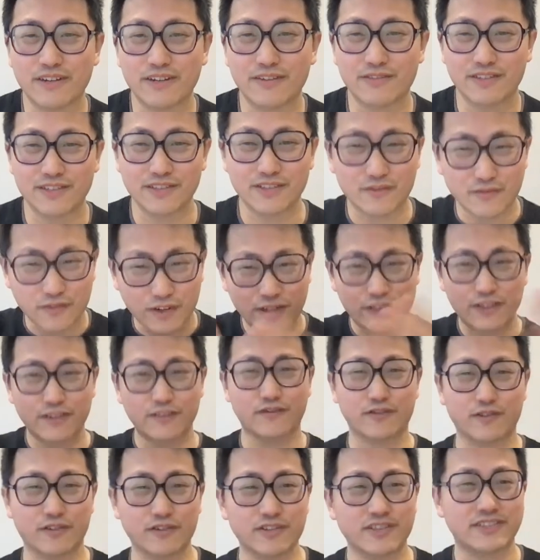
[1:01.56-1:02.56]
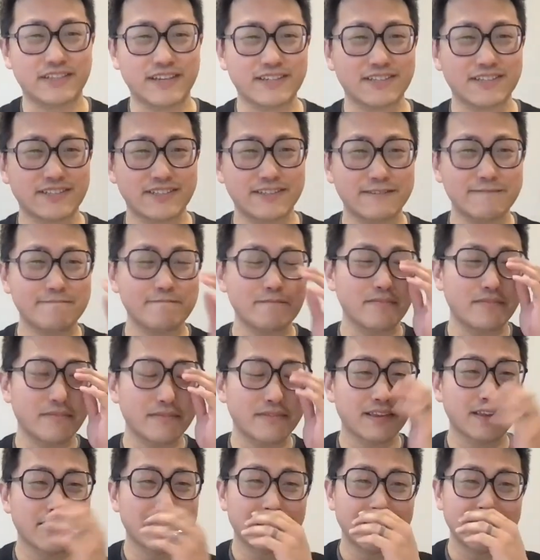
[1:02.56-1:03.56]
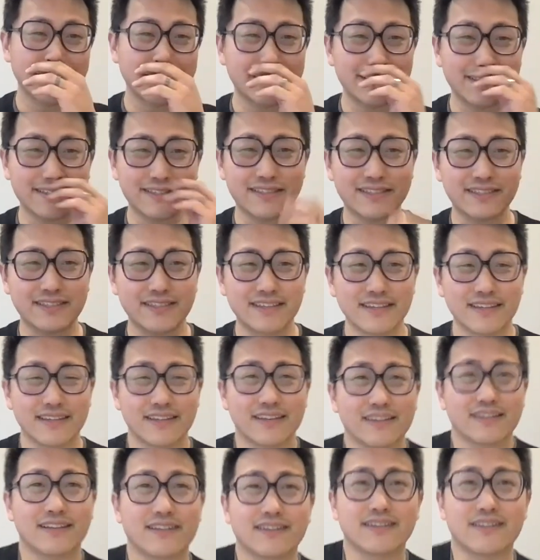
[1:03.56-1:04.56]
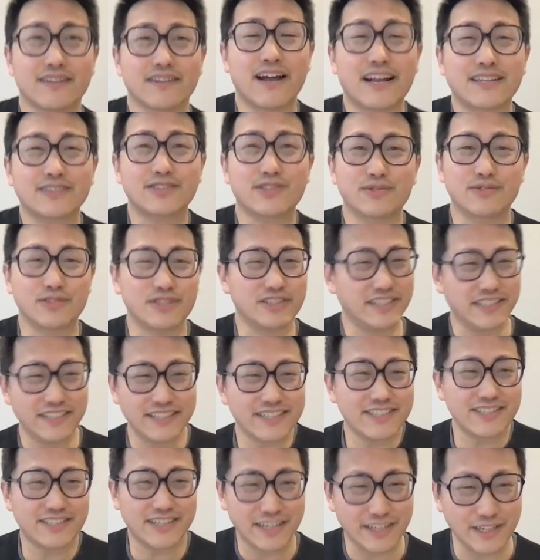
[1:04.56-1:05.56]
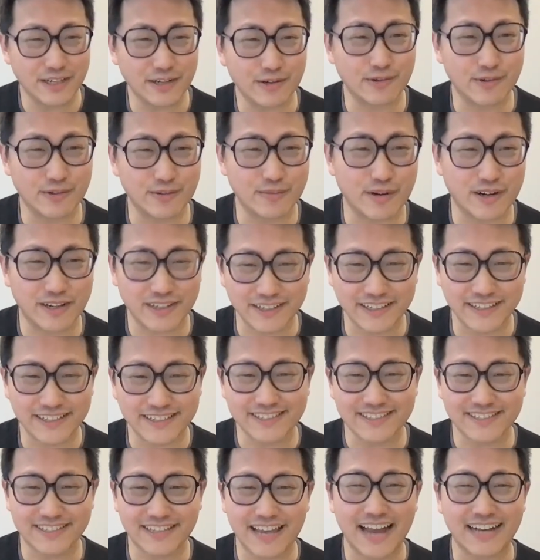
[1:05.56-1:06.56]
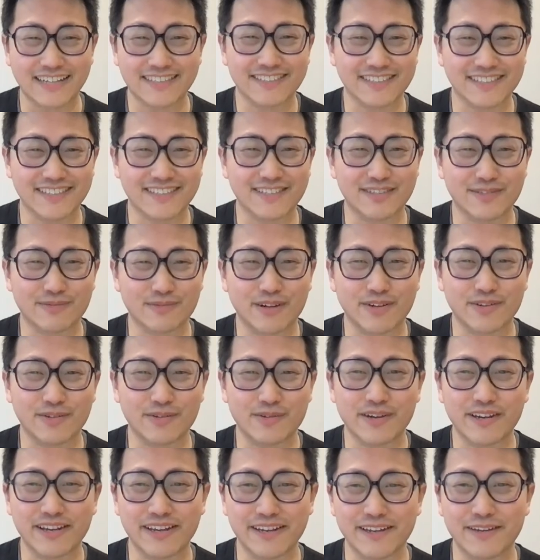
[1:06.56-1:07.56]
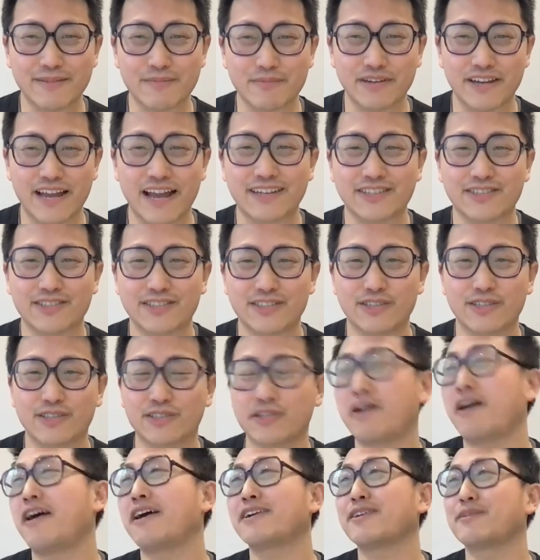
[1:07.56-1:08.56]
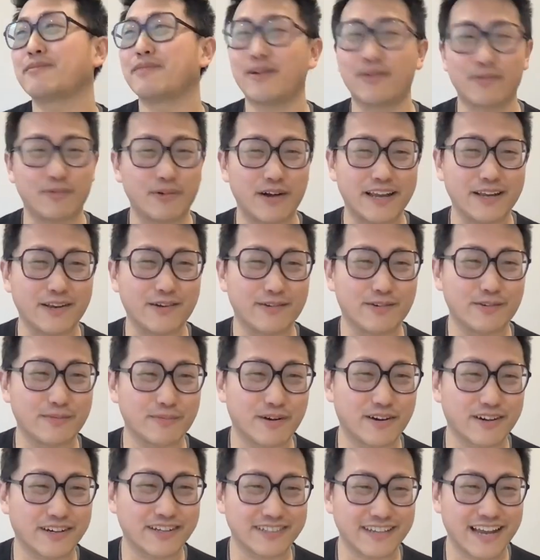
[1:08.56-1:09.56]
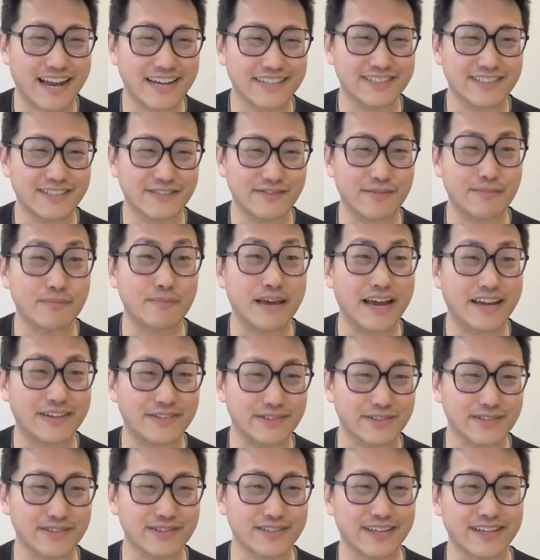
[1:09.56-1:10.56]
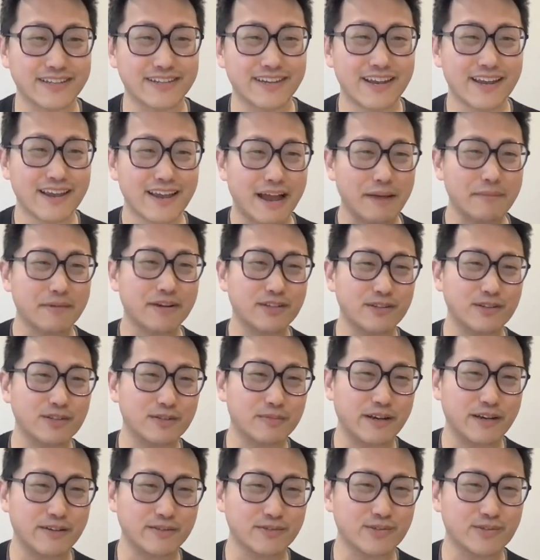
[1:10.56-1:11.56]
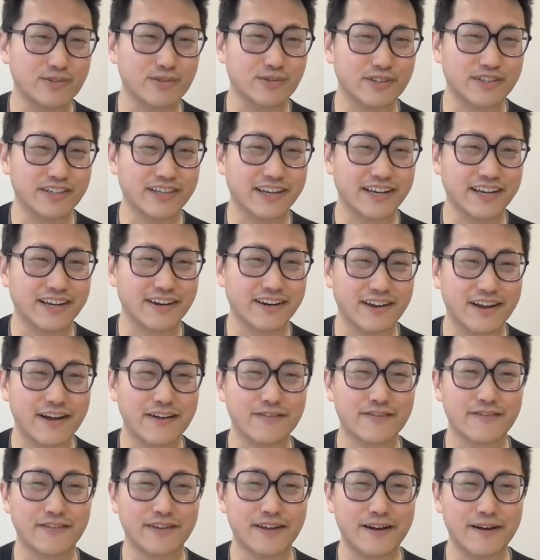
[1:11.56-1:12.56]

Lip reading: of this very first session is not to teach any go-to-market tactics right away, but actually to talk about why go-to-market actually even matters. And I'm going to use my own story to kick it off,